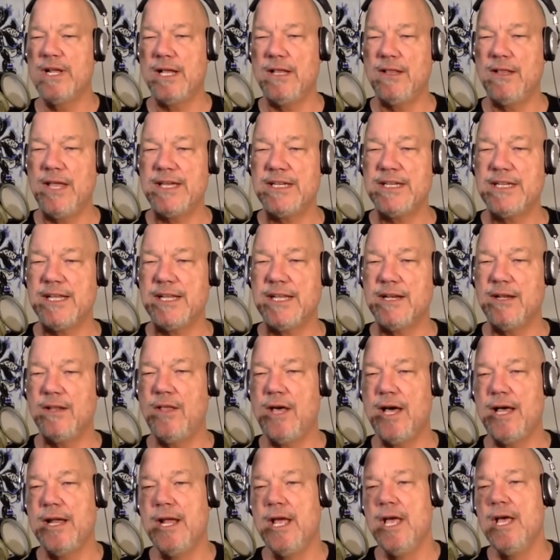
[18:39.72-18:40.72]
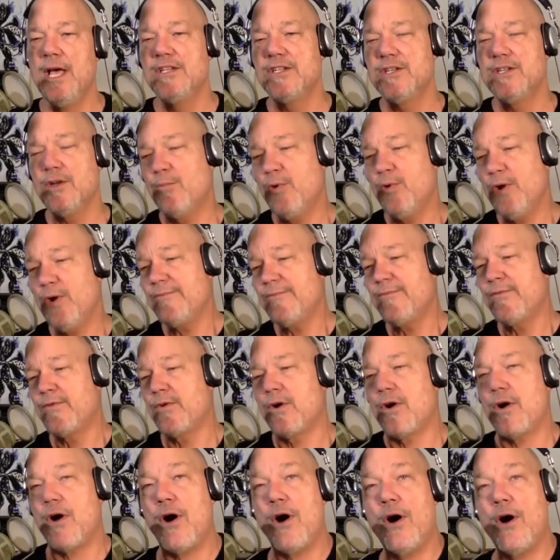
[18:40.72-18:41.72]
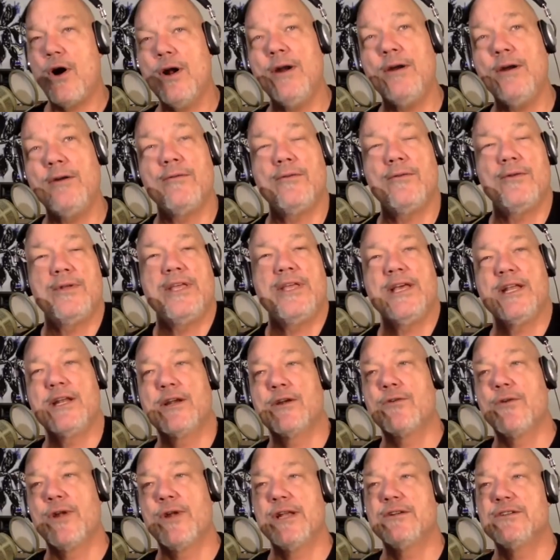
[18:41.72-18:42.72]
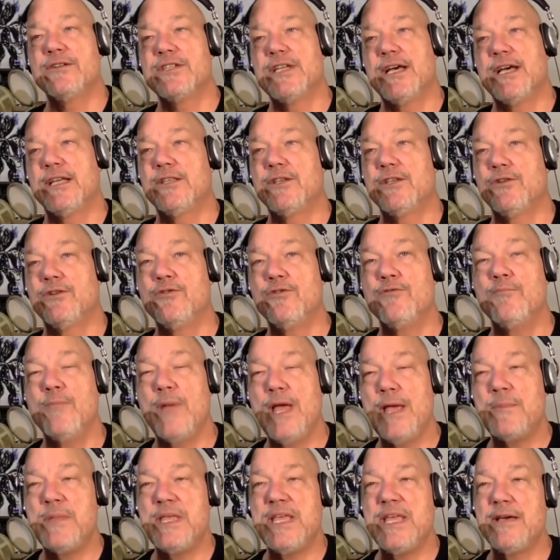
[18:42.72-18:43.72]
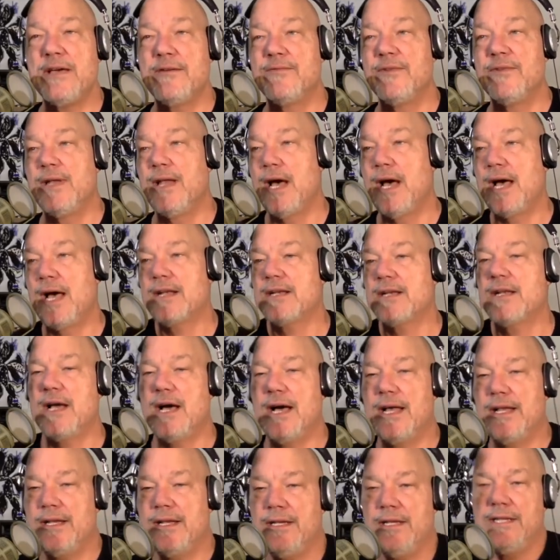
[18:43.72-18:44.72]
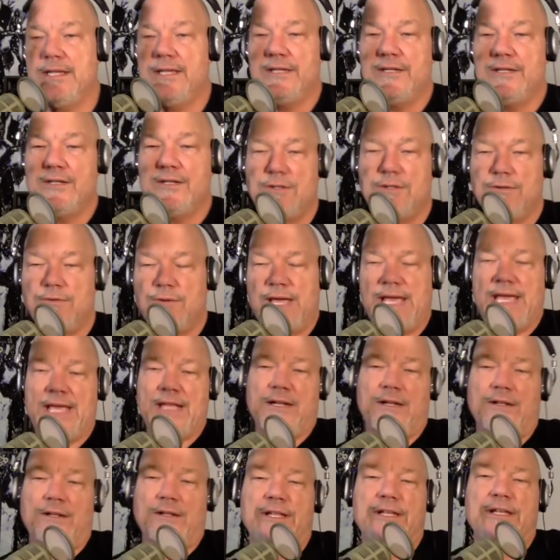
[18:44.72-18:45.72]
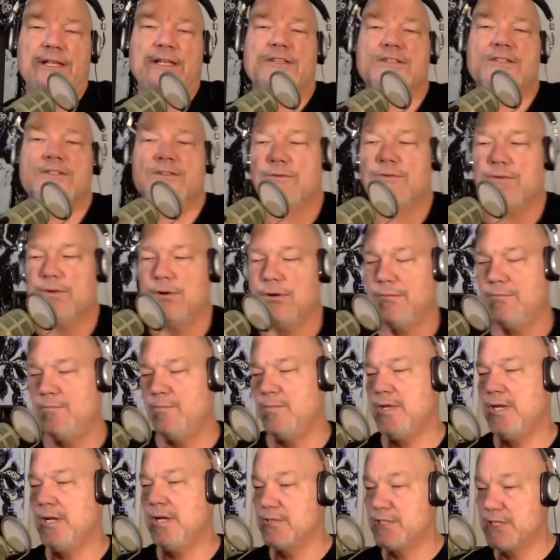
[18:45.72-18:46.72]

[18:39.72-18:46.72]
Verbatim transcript: I like that a lot. So, Brent, for our integrators out there who maybe have not gotten into analytics or, you know,